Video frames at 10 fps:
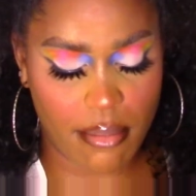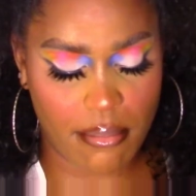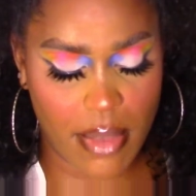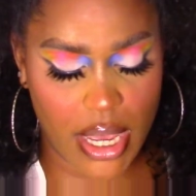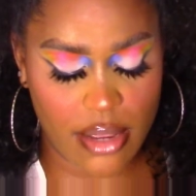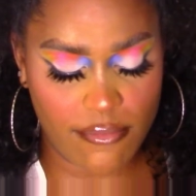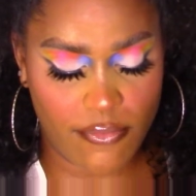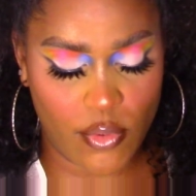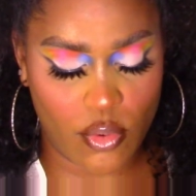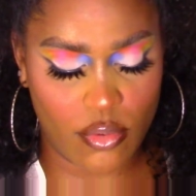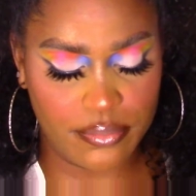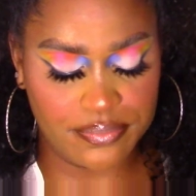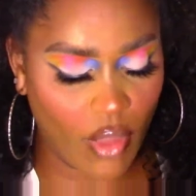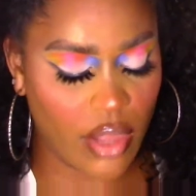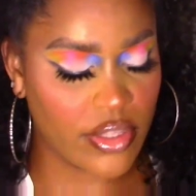Mindful,
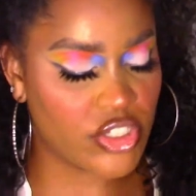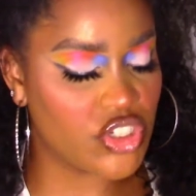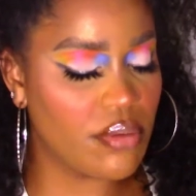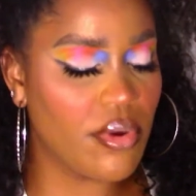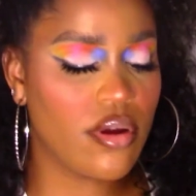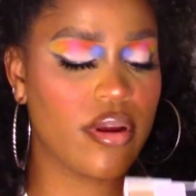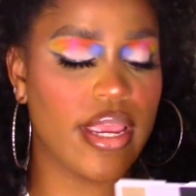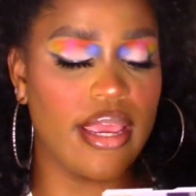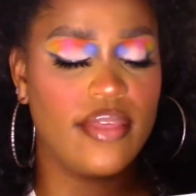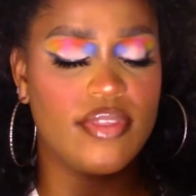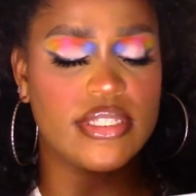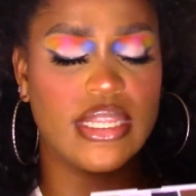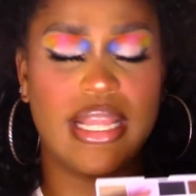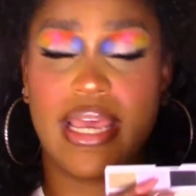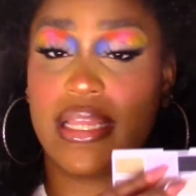the shimmer and this
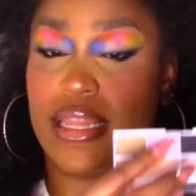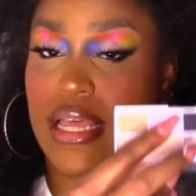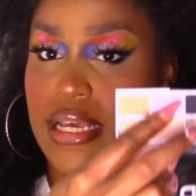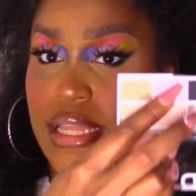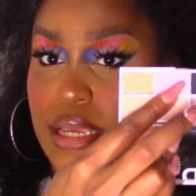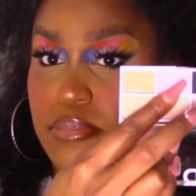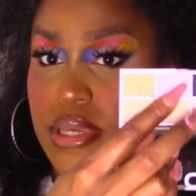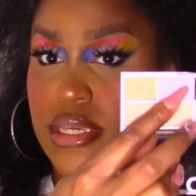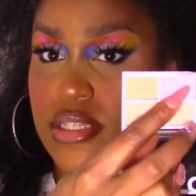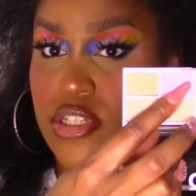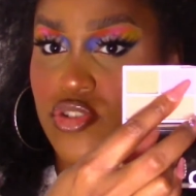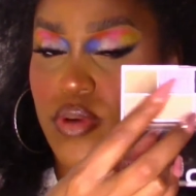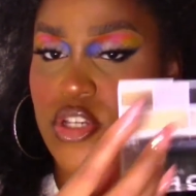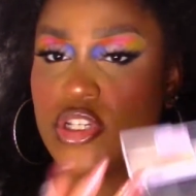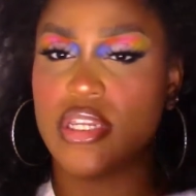light lilac pinky
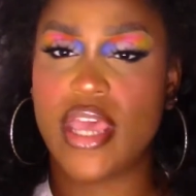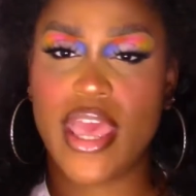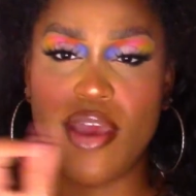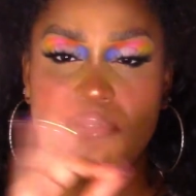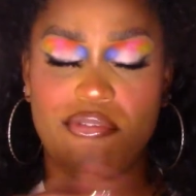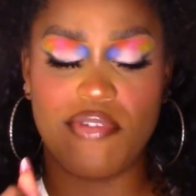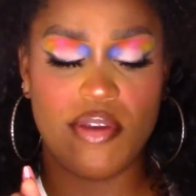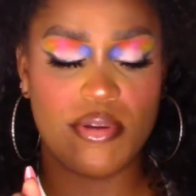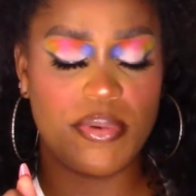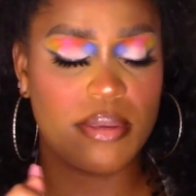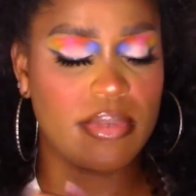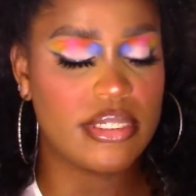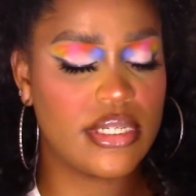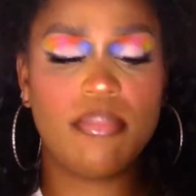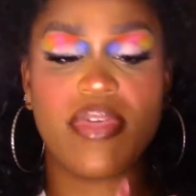situation, very
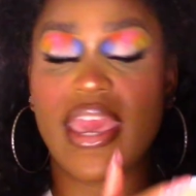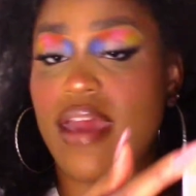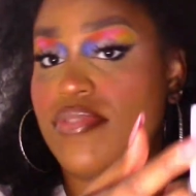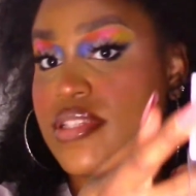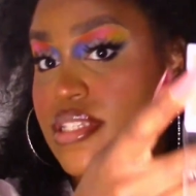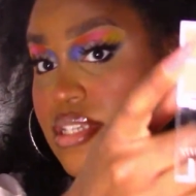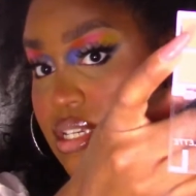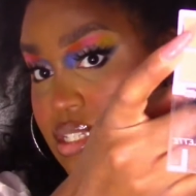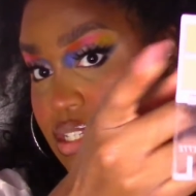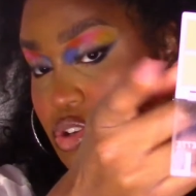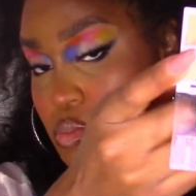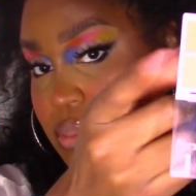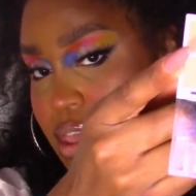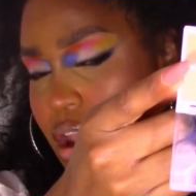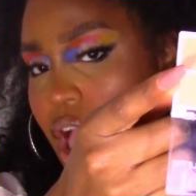pigmented. They have this disgusting taupe
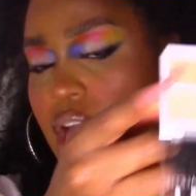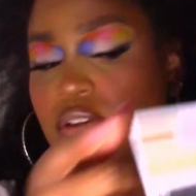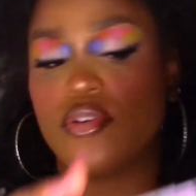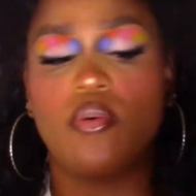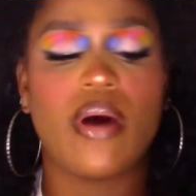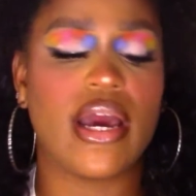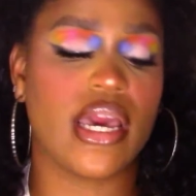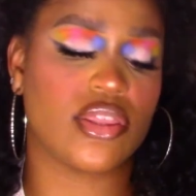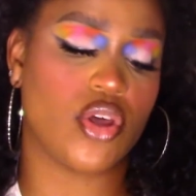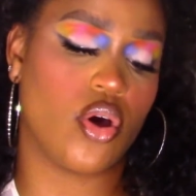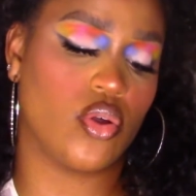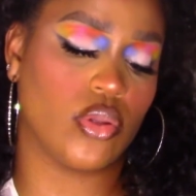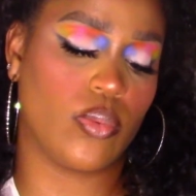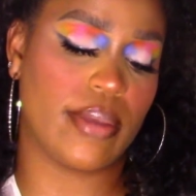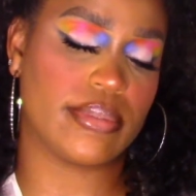in there. I don't know why I thought on
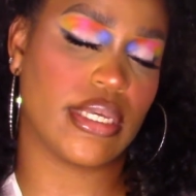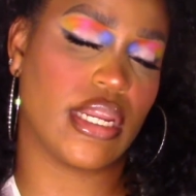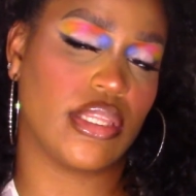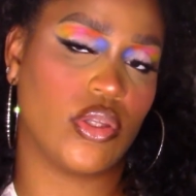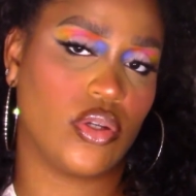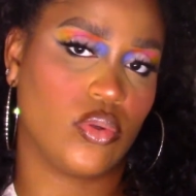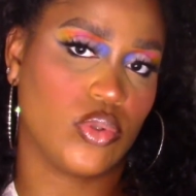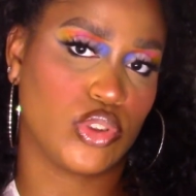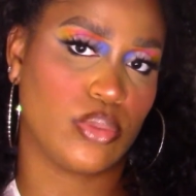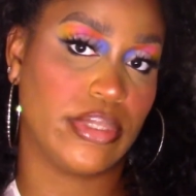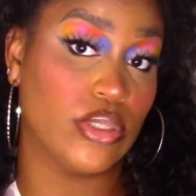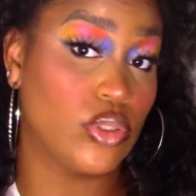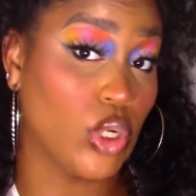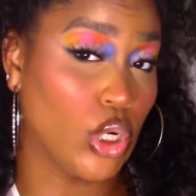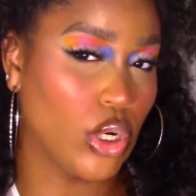the website, I thought, oh, it's gonna be a little
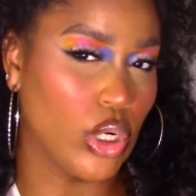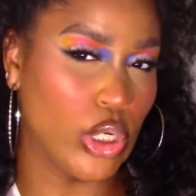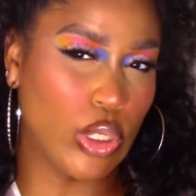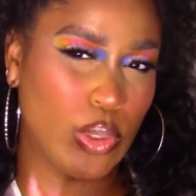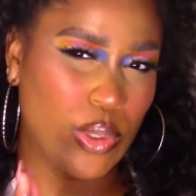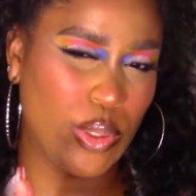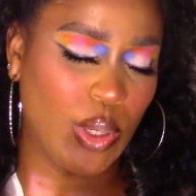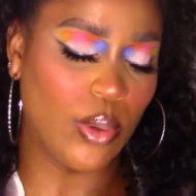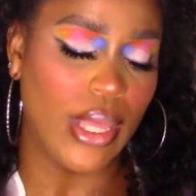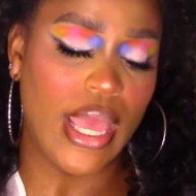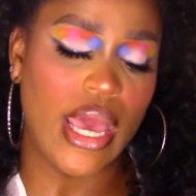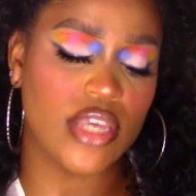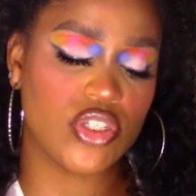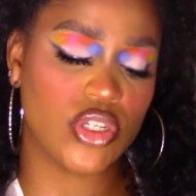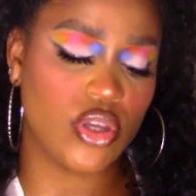darker, you know, I
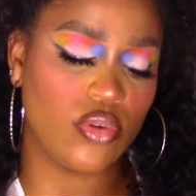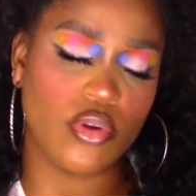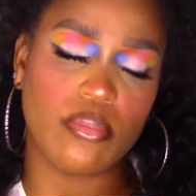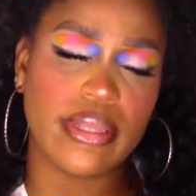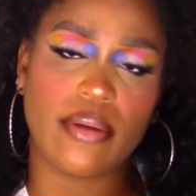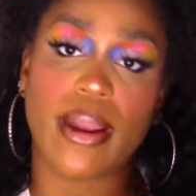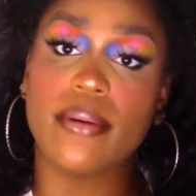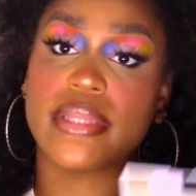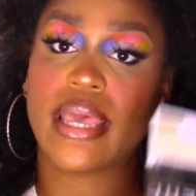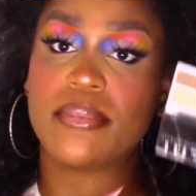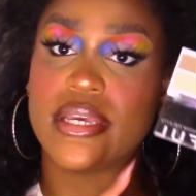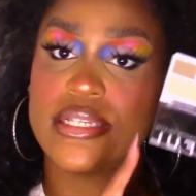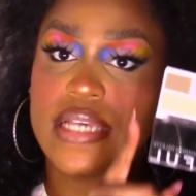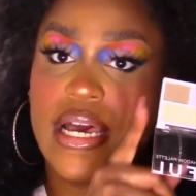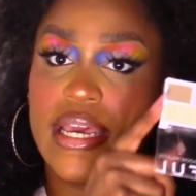should know, don't play around with that
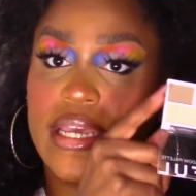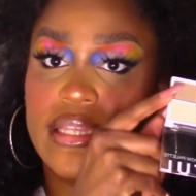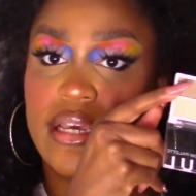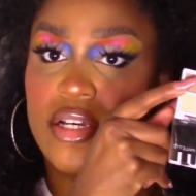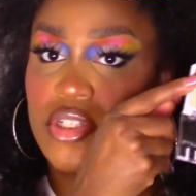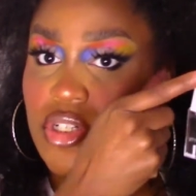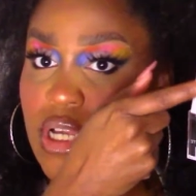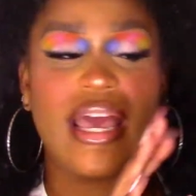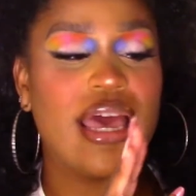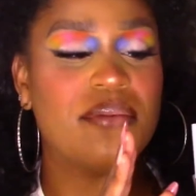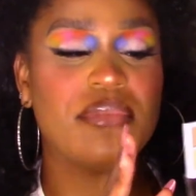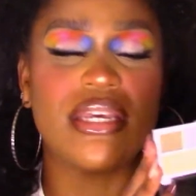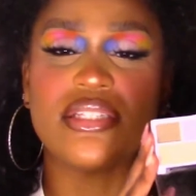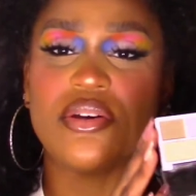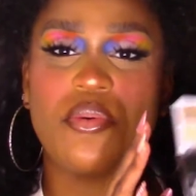because I hate that color. Uh, me
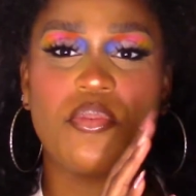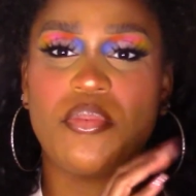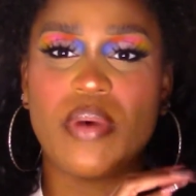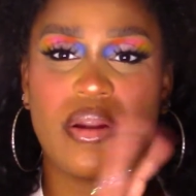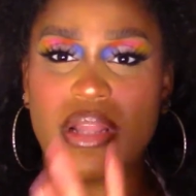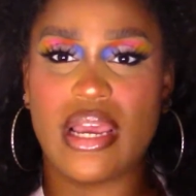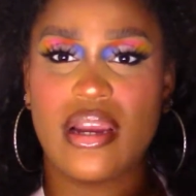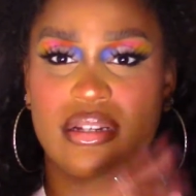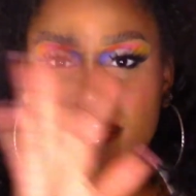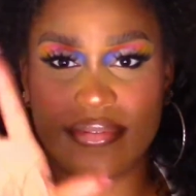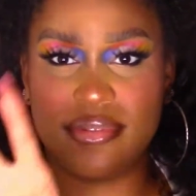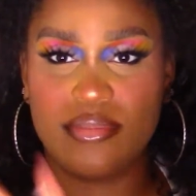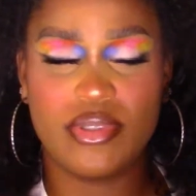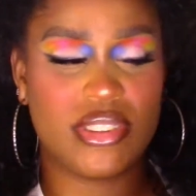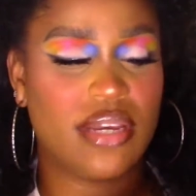and so I don't like her.
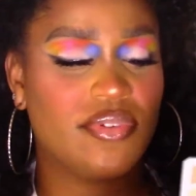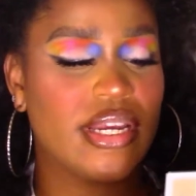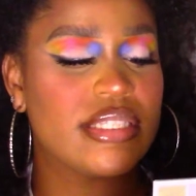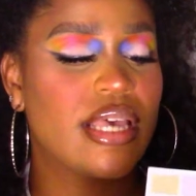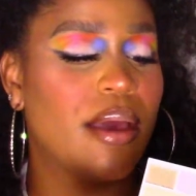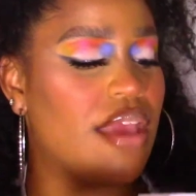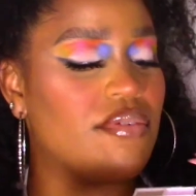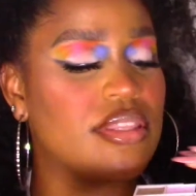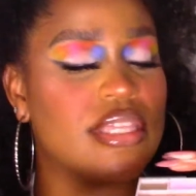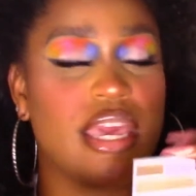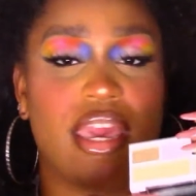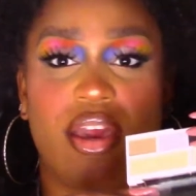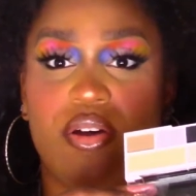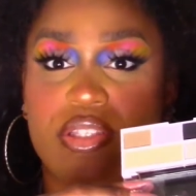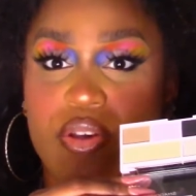We're just not friends. Everything
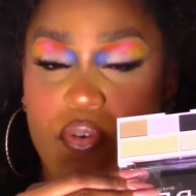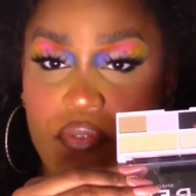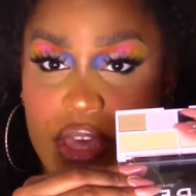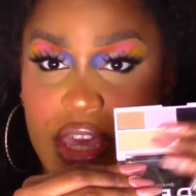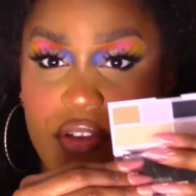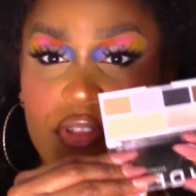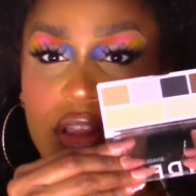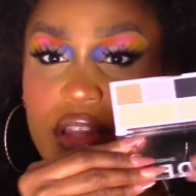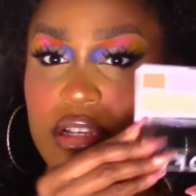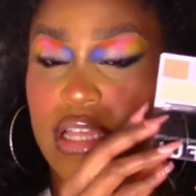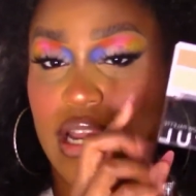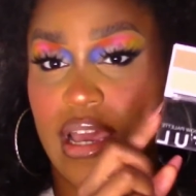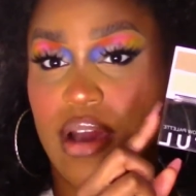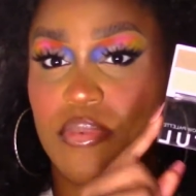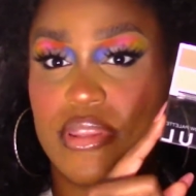else over here, the look that I
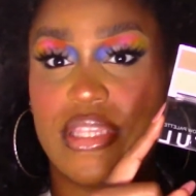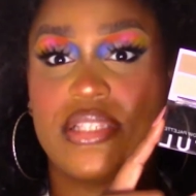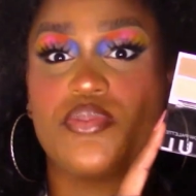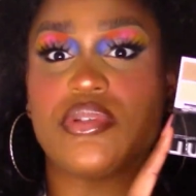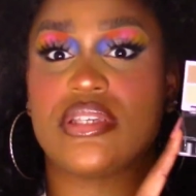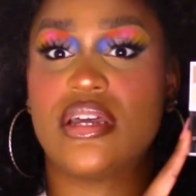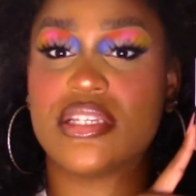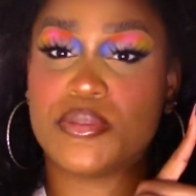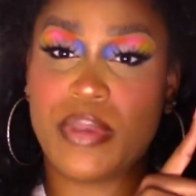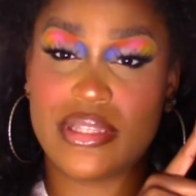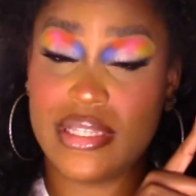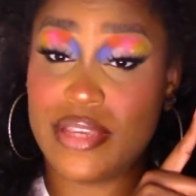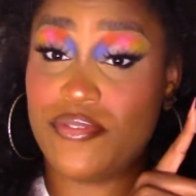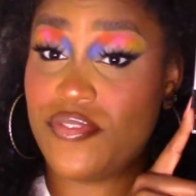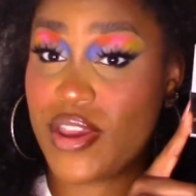got with this was
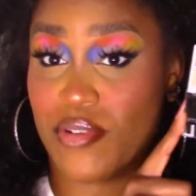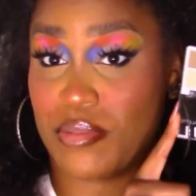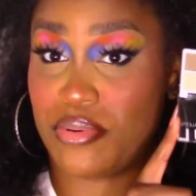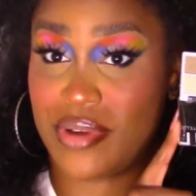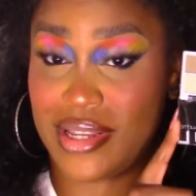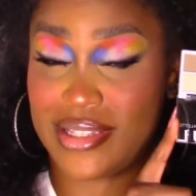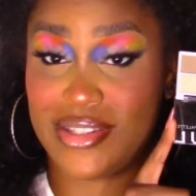unexpectedly very pretty.